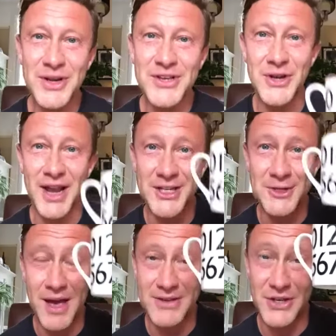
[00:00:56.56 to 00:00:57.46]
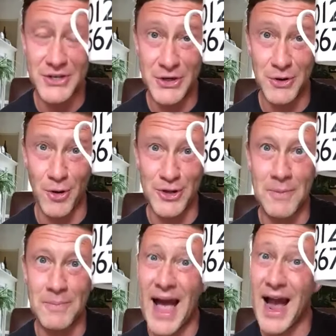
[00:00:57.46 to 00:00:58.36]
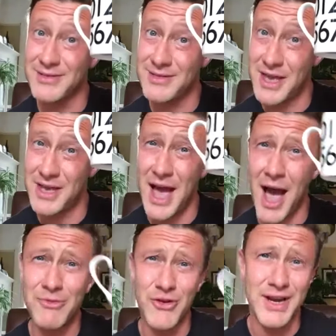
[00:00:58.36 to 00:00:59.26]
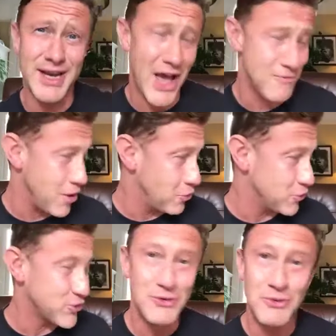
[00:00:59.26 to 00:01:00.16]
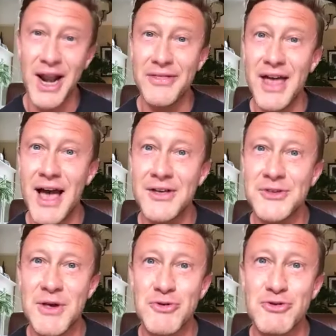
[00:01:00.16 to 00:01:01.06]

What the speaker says: too late to be too long to be back, and yeah, I'm drinking water as well in that special